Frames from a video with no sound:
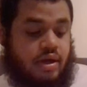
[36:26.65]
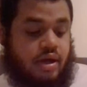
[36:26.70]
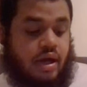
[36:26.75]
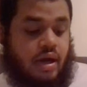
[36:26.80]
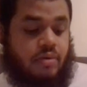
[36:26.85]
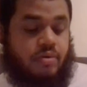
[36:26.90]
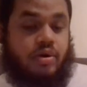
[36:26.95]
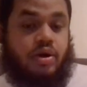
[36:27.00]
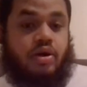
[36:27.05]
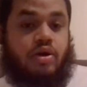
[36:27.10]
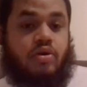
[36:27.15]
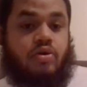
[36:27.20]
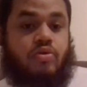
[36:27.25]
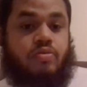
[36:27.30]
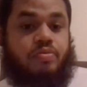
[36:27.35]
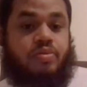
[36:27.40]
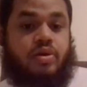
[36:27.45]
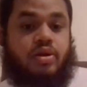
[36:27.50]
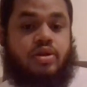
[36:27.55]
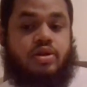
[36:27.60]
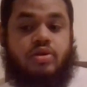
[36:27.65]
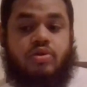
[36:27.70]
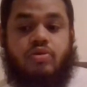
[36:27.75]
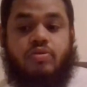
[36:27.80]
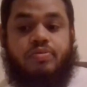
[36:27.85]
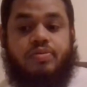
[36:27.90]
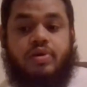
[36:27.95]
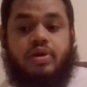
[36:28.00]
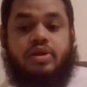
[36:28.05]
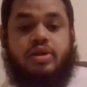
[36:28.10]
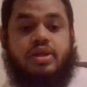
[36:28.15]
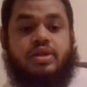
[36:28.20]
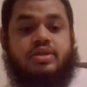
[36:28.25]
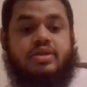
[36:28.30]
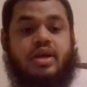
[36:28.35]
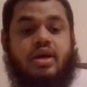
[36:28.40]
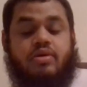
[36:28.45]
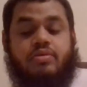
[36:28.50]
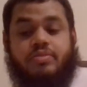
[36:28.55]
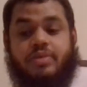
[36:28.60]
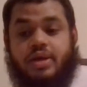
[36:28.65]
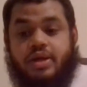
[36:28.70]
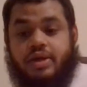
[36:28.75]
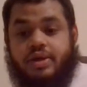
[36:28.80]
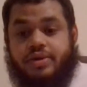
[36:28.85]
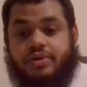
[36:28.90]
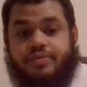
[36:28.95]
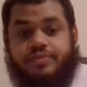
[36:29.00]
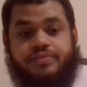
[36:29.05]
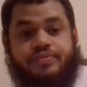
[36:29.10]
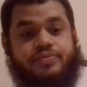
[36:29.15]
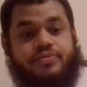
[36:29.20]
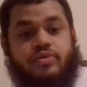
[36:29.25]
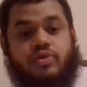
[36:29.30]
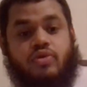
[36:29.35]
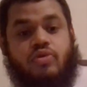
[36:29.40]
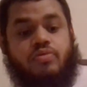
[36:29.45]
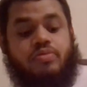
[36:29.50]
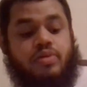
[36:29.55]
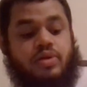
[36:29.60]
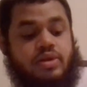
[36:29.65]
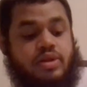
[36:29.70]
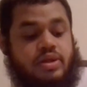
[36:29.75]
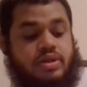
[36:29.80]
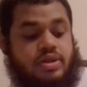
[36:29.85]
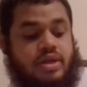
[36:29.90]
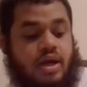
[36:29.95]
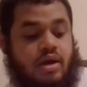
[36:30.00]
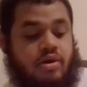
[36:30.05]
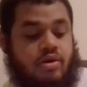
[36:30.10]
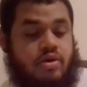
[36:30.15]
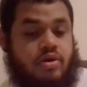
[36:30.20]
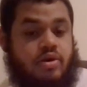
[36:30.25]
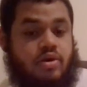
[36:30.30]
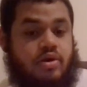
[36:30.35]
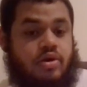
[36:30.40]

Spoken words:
I want to know who put this out, man. Who put this out?